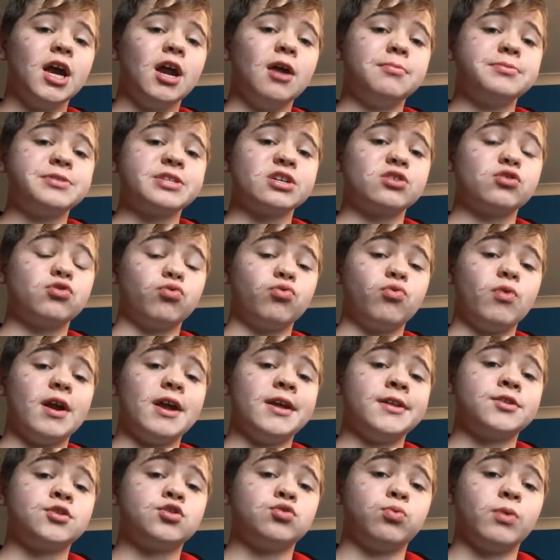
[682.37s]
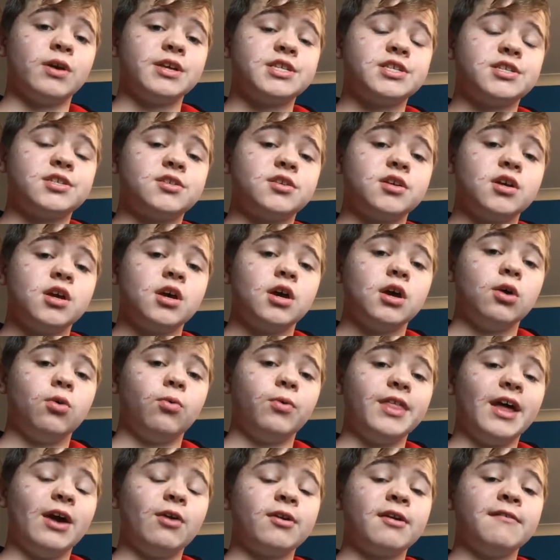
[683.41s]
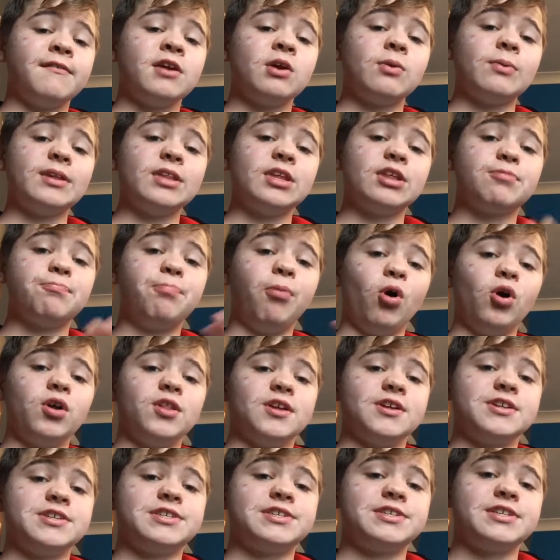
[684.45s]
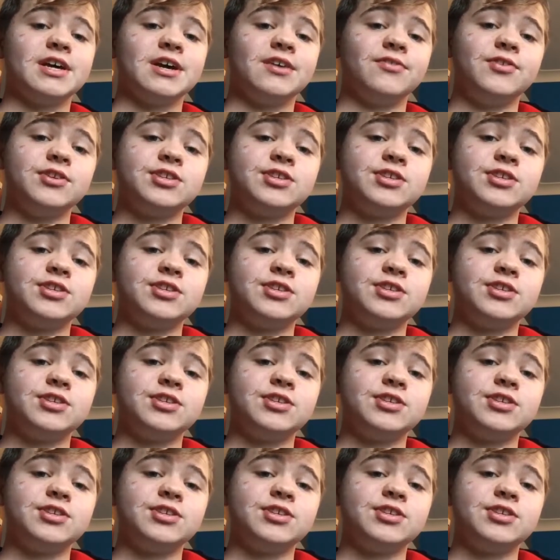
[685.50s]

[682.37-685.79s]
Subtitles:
It was a great twist. Without giving away any spoilers,